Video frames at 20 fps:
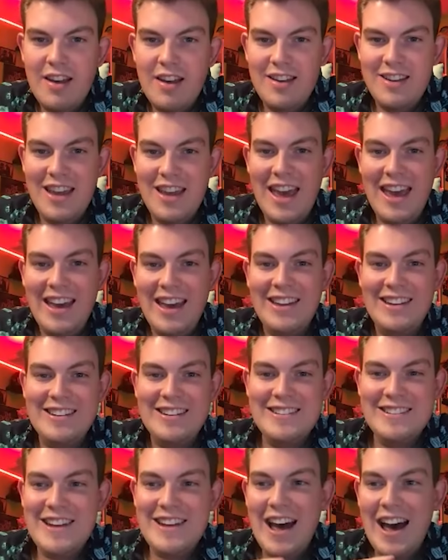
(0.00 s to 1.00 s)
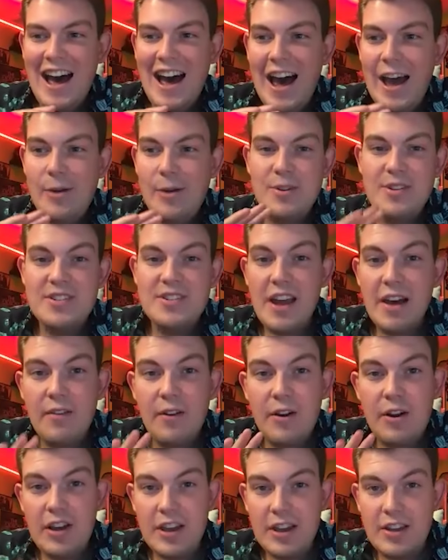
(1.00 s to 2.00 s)
and I was
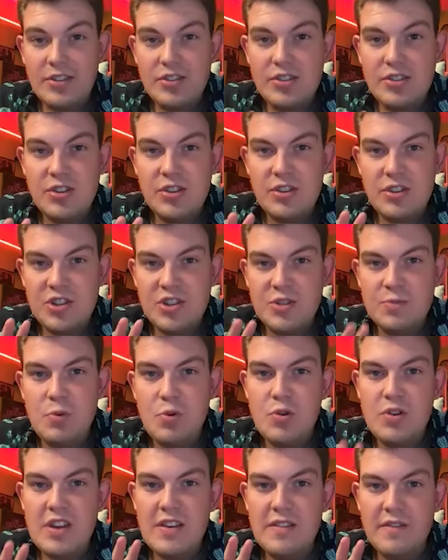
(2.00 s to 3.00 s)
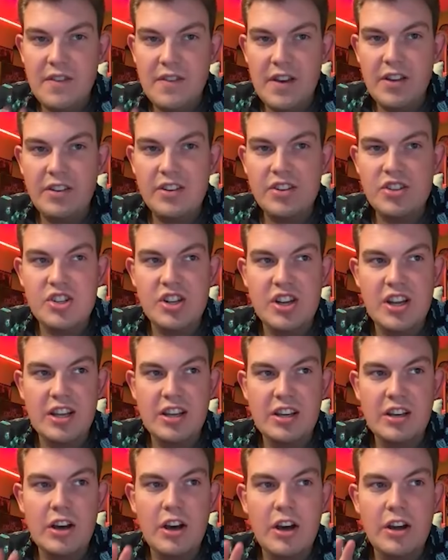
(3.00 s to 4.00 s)
never into the spooky
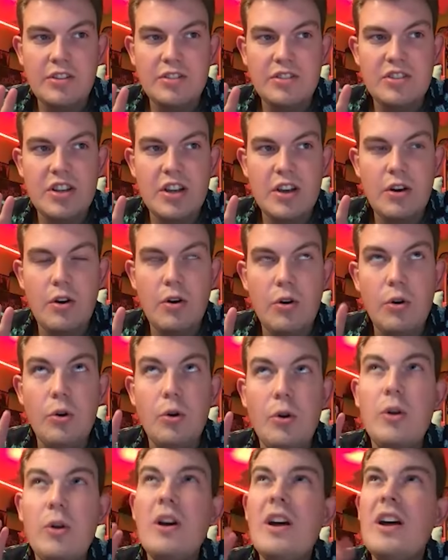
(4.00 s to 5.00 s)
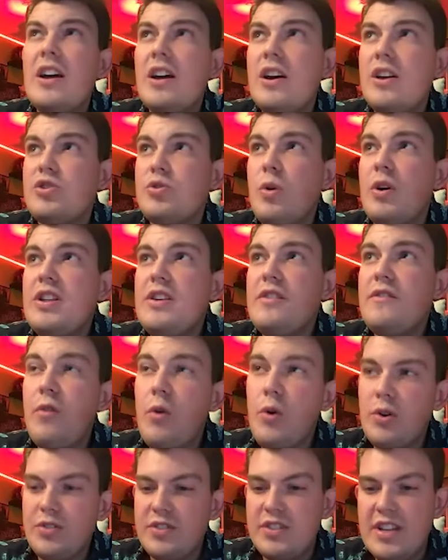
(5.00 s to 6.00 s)
villaging until
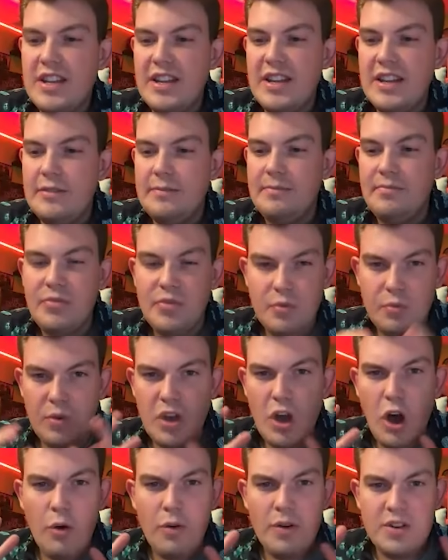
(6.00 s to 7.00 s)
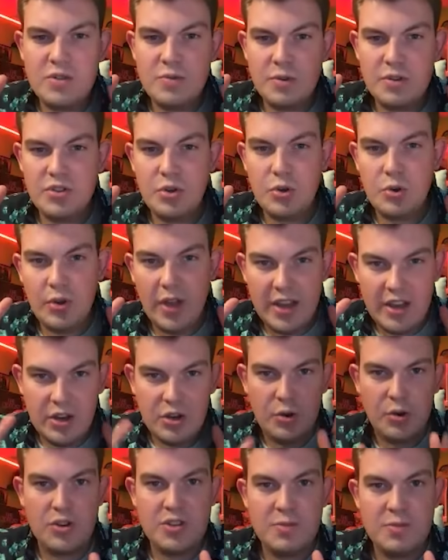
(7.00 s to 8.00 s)
2014 we always would do like a
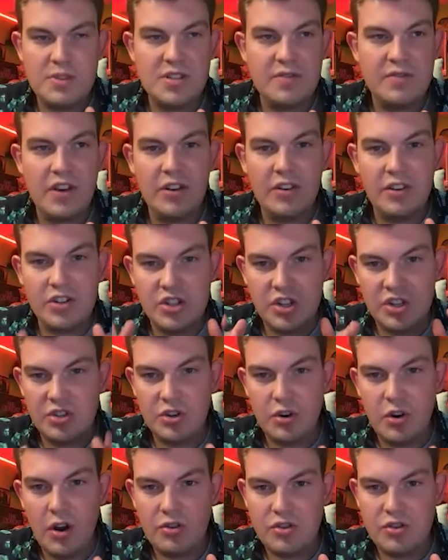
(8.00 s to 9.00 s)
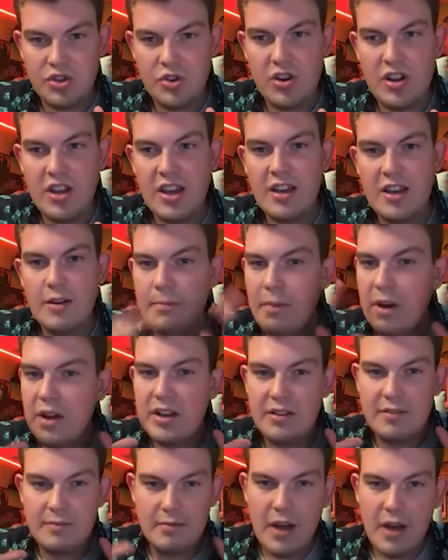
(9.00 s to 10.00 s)
Christmas village under our tree, but
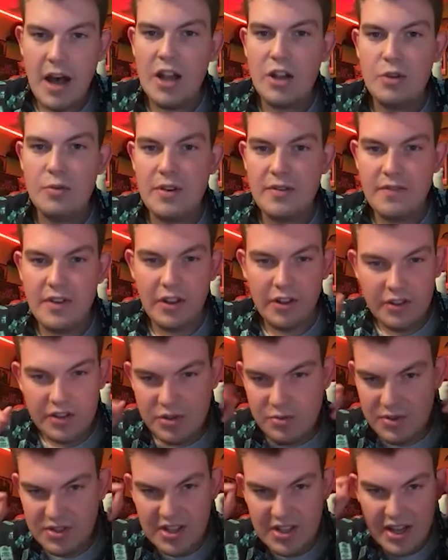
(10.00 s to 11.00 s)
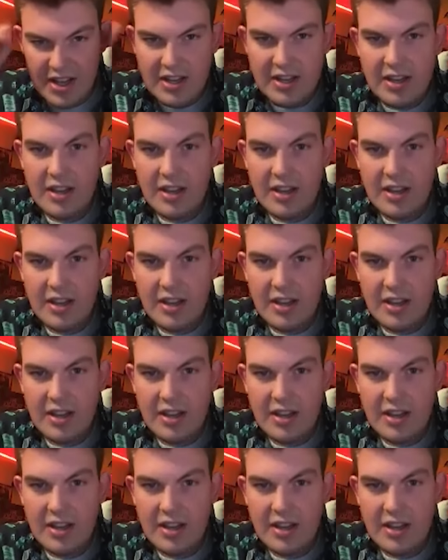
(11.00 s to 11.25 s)
Halloween village was like